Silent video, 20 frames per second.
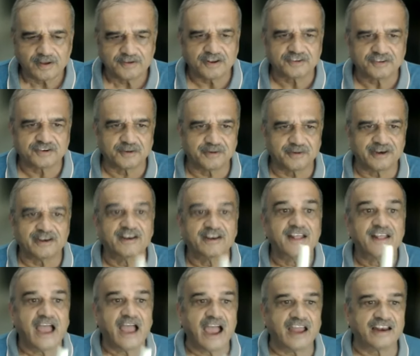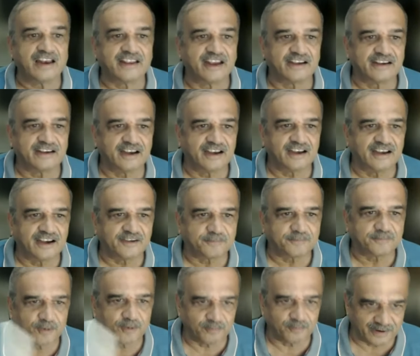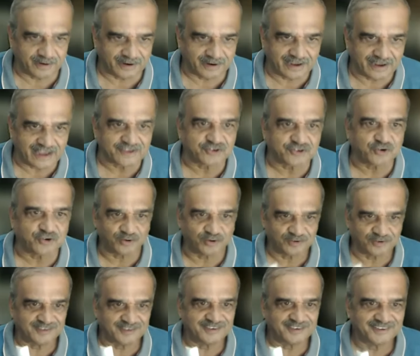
Just a minute. I'll get it lit from my gas stove.